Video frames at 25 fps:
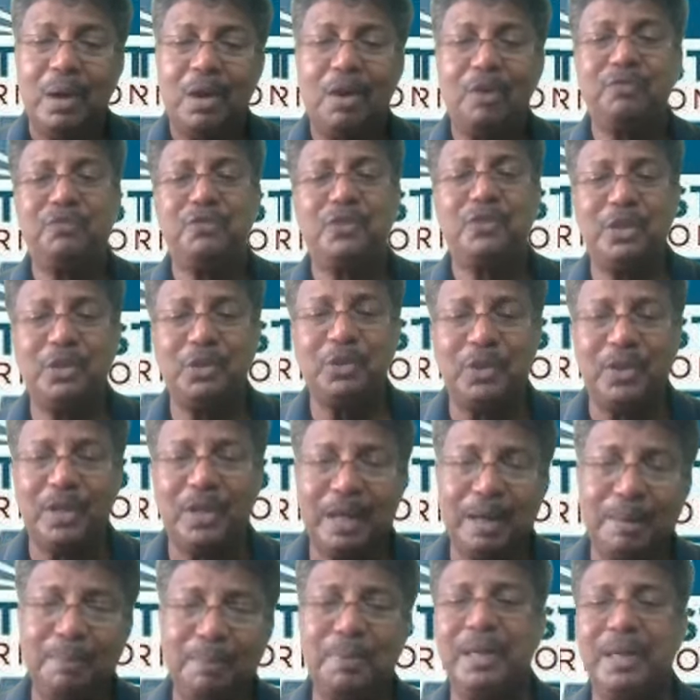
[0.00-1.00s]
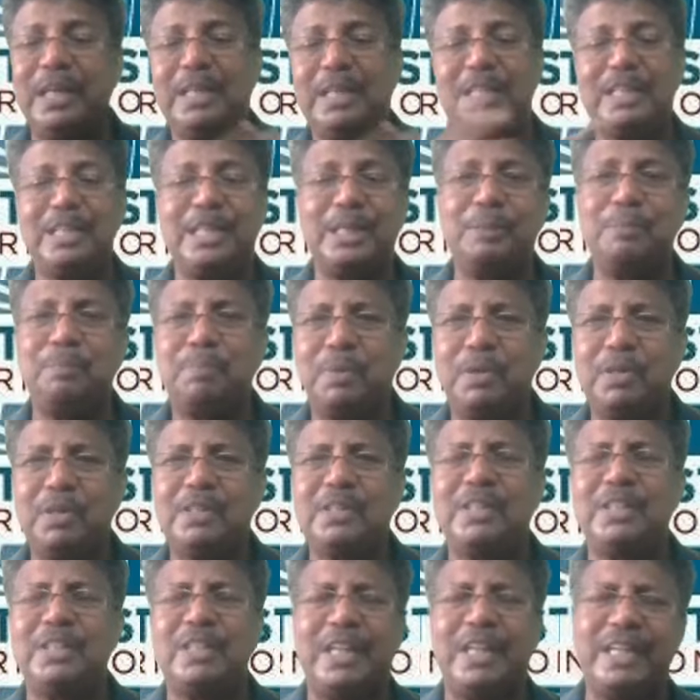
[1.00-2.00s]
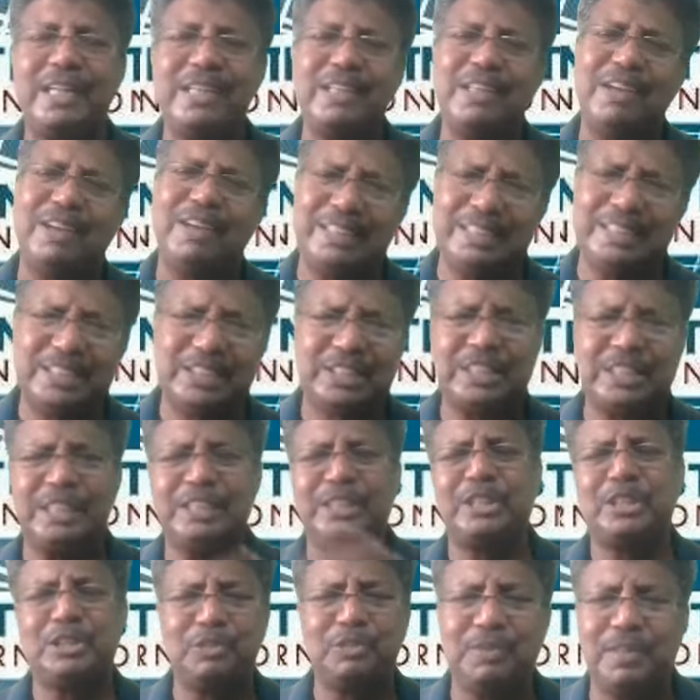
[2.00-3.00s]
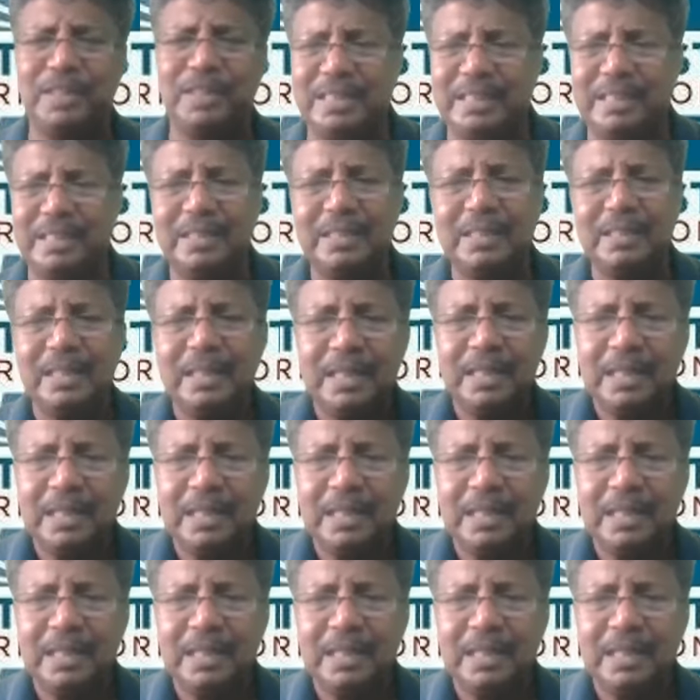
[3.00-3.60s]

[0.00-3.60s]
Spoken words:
after you elaborate the important idea extensively,